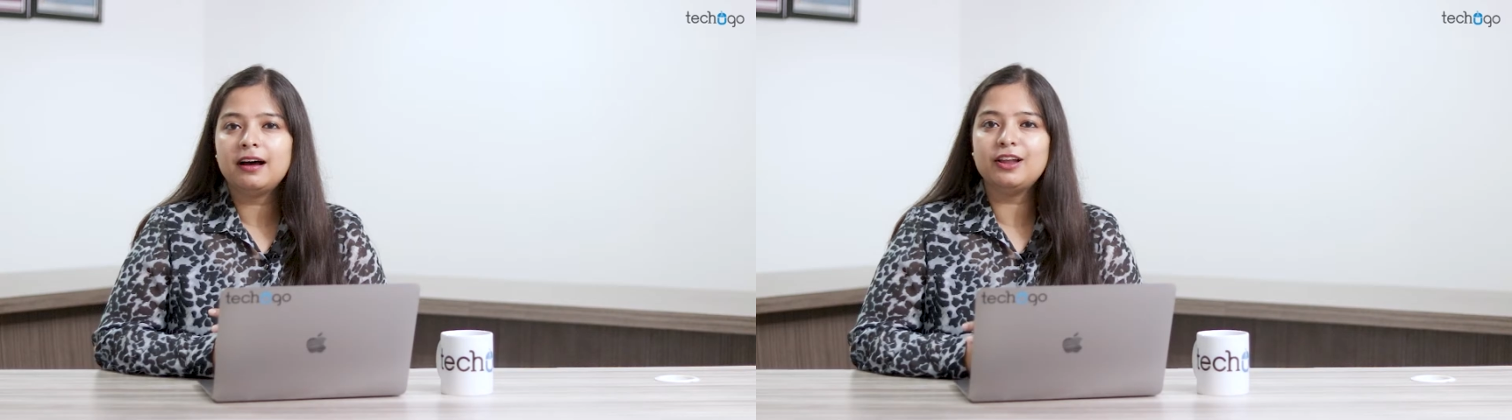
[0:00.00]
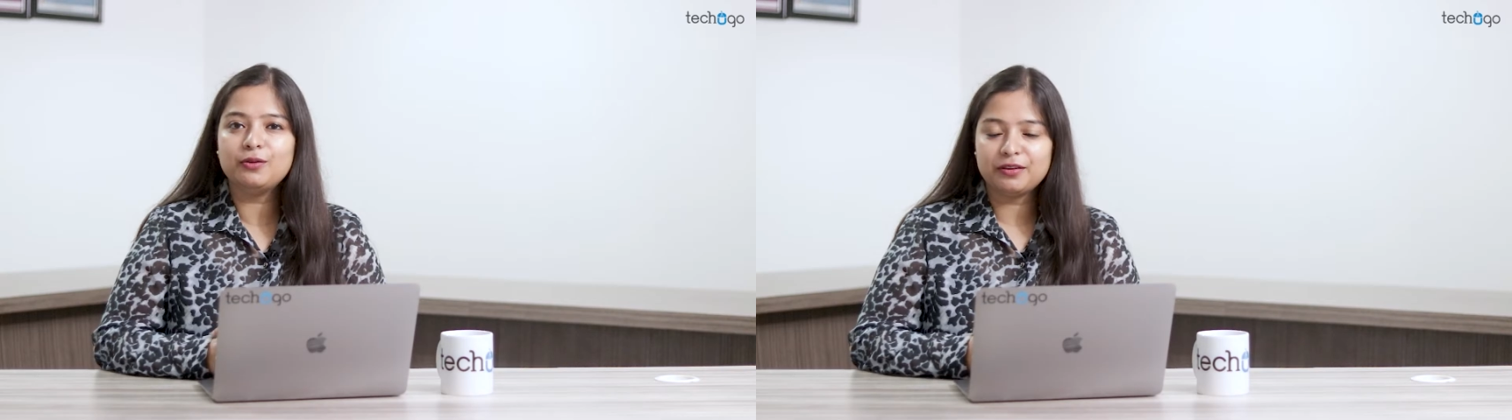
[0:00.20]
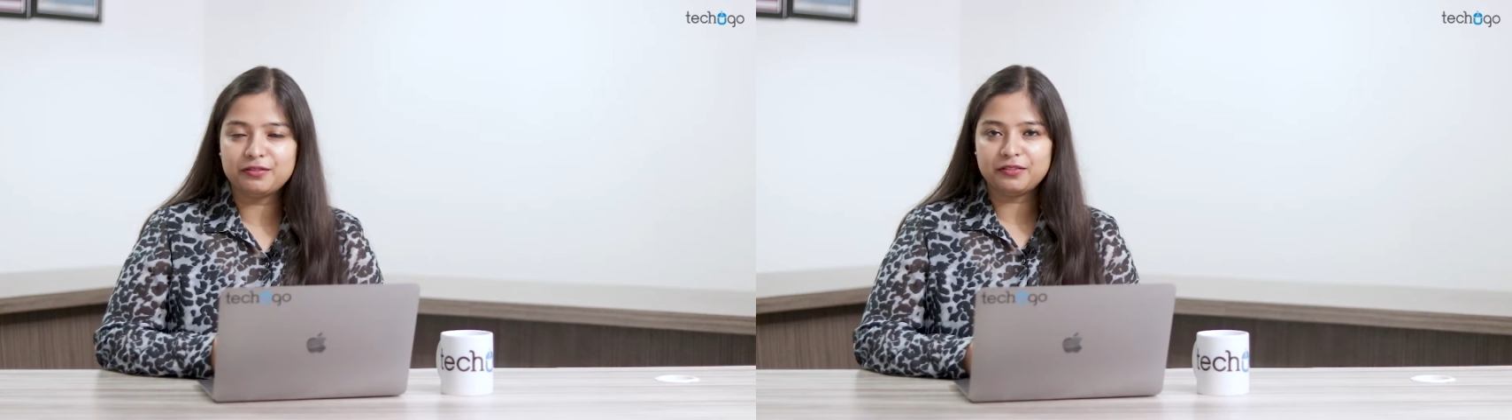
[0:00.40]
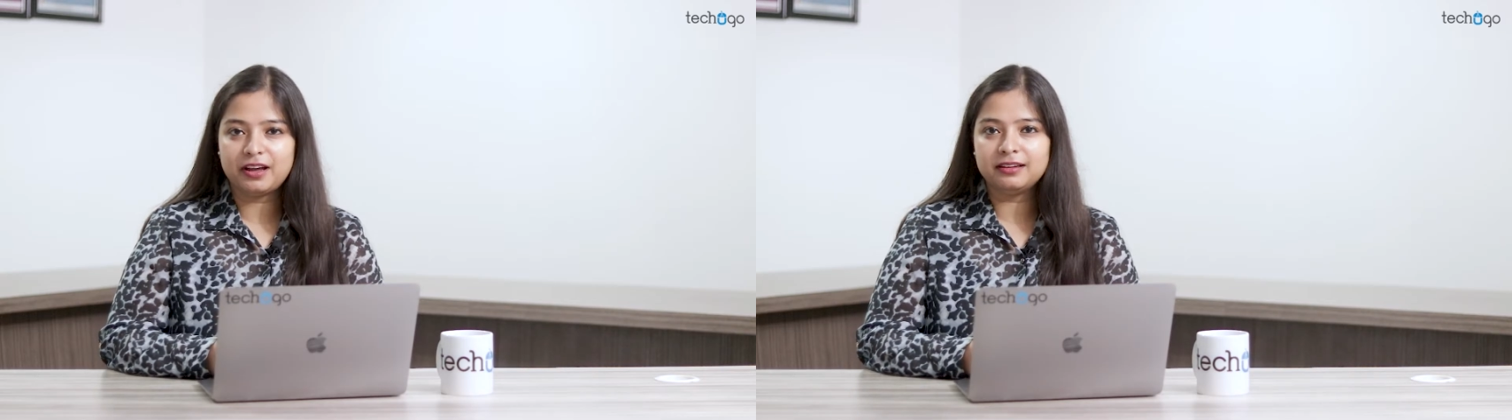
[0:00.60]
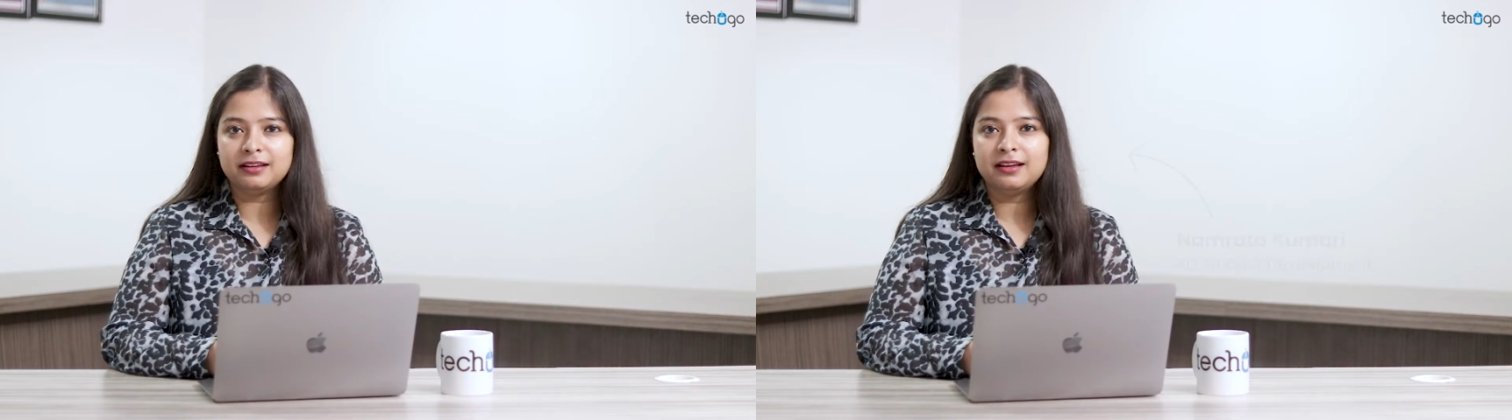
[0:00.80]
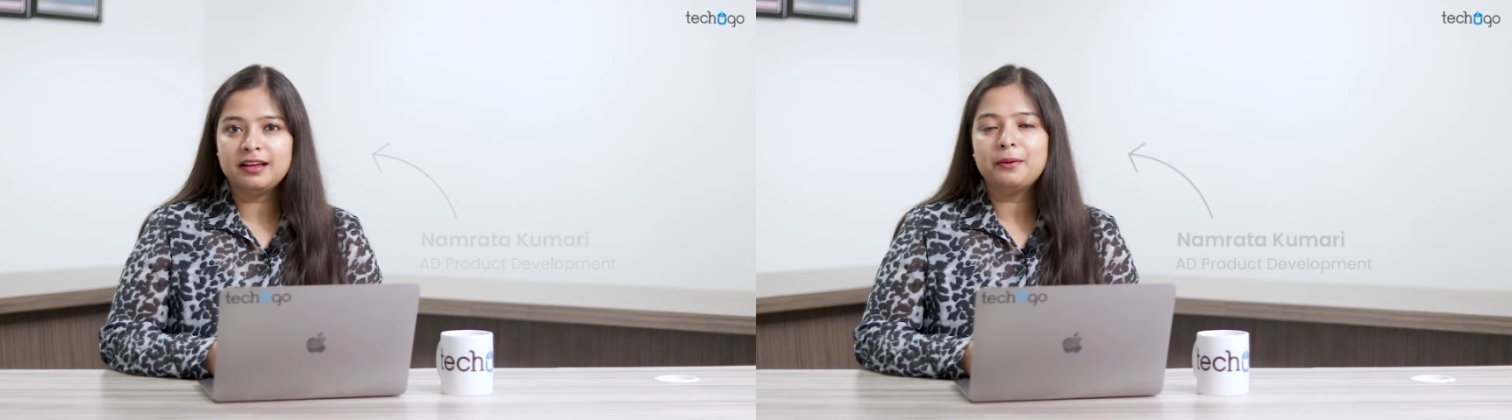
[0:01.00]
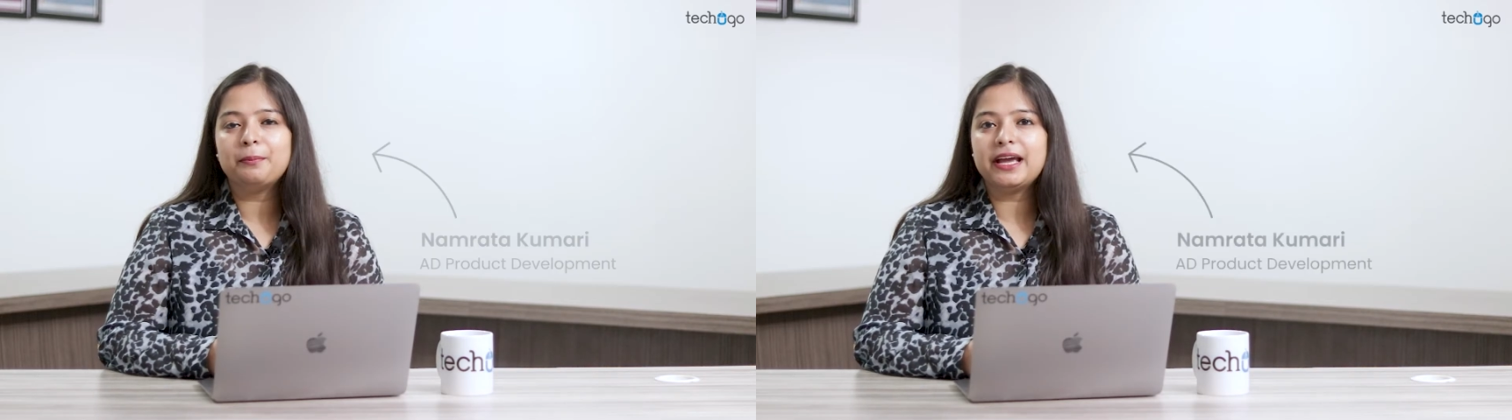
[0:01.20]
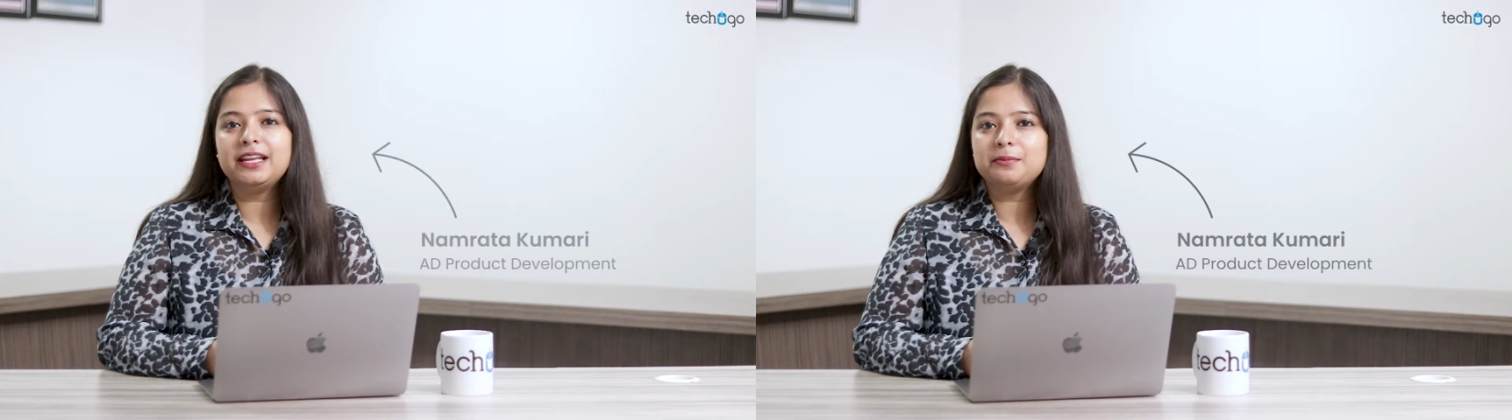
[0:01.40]
Hello everyone.
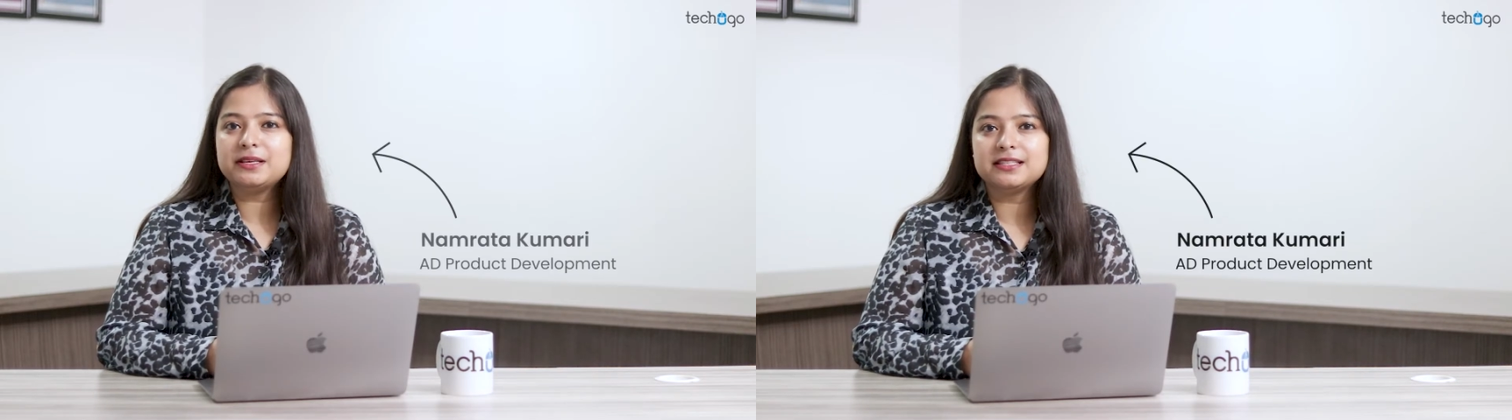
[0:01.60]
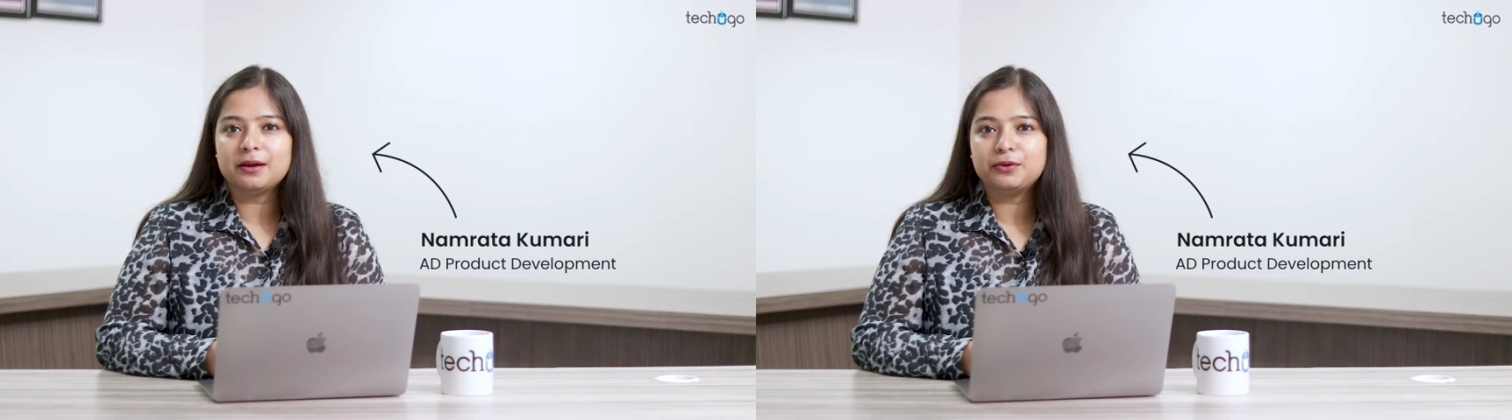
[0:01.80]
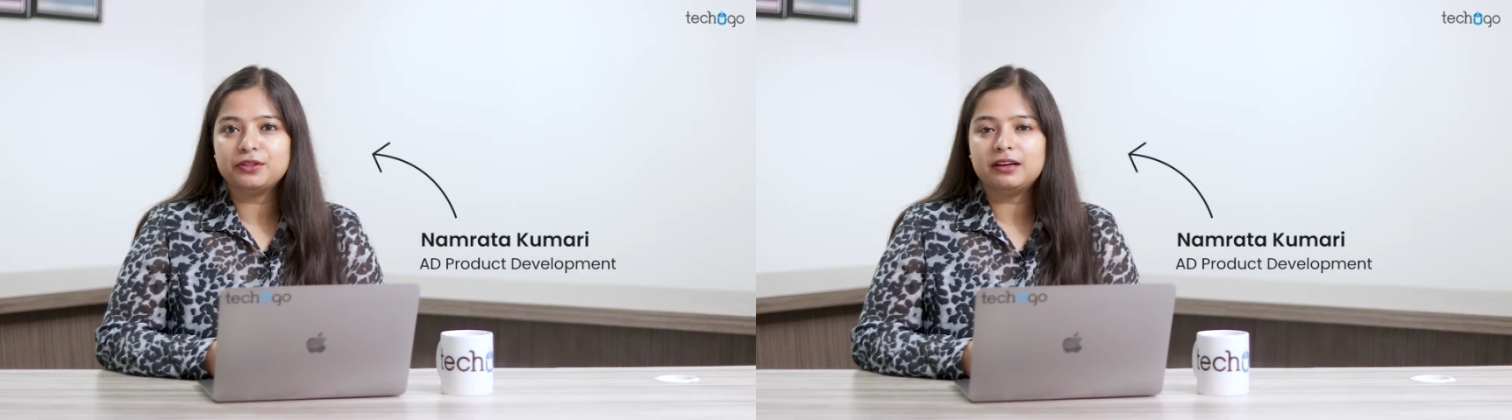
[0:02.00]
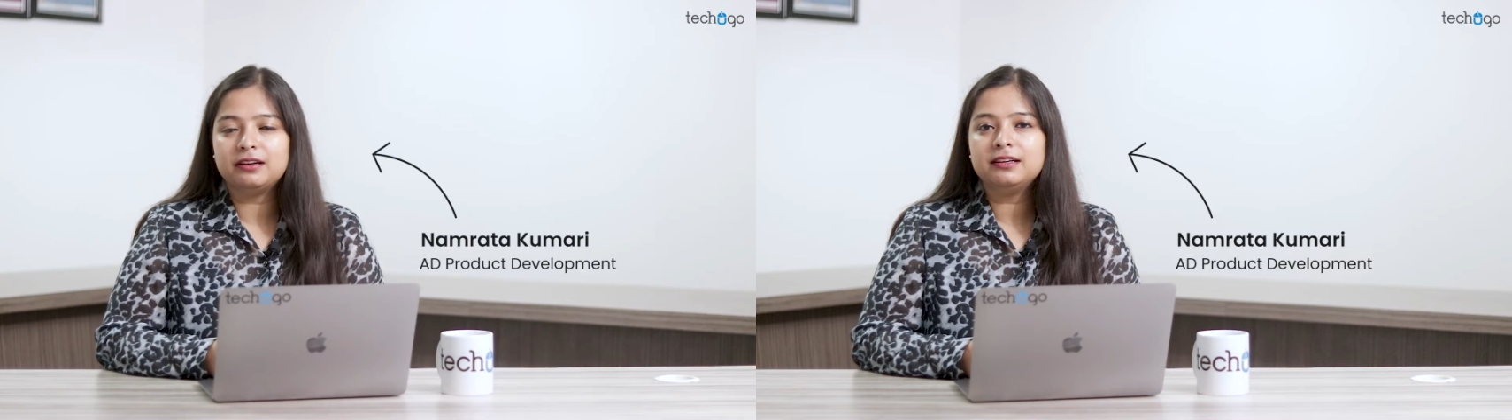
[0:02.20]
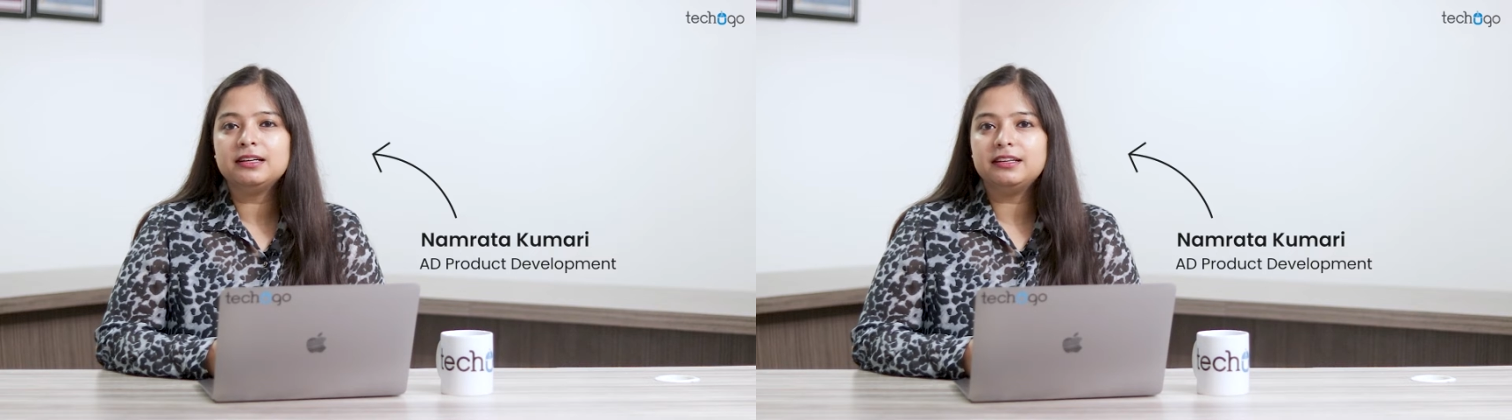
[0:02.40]
My name is Namrita,